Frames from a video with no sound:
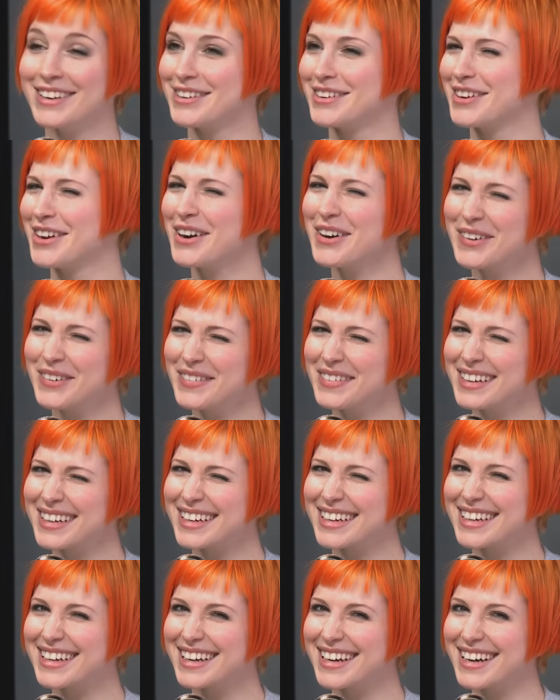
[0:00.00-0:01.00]
no.
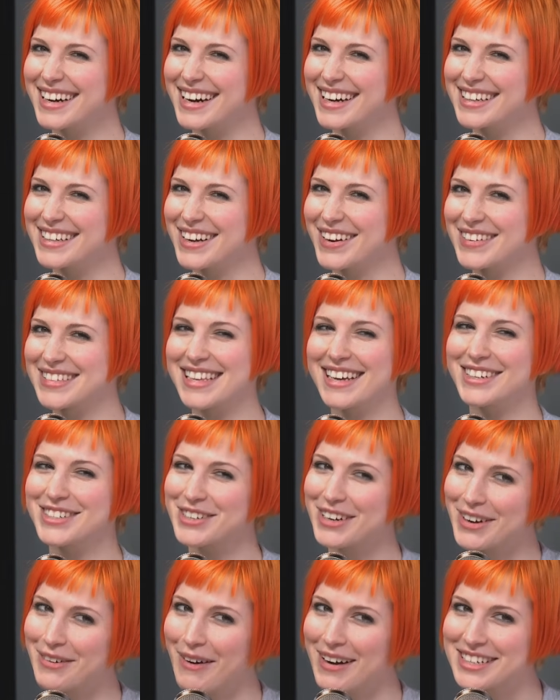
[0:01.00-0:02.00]
Huh? Oh, I was that a
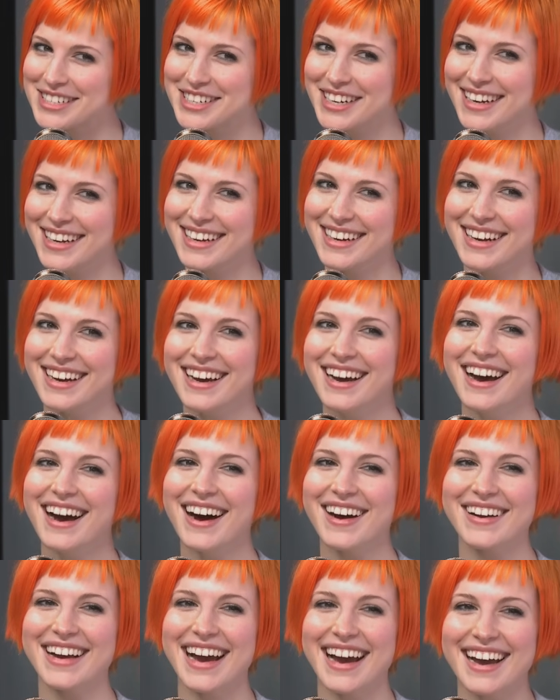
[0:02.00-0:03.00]
trick question? No, no, no.
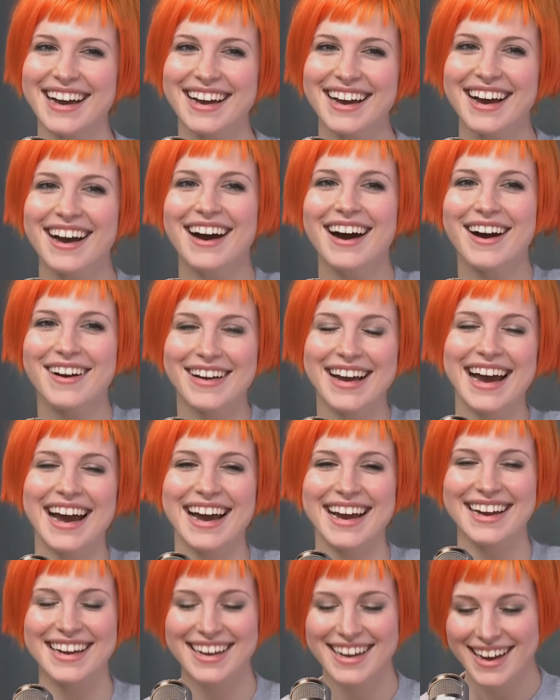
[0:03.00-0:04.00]
It's serious. okay.
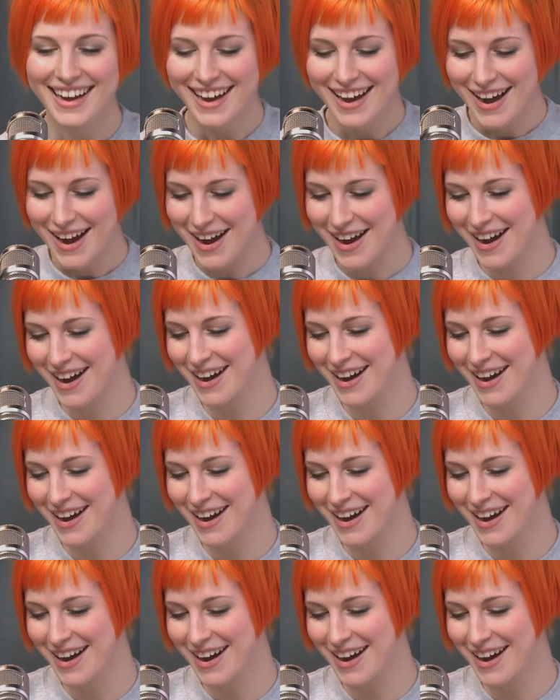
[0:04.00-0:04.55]
I, I mean, serious. No,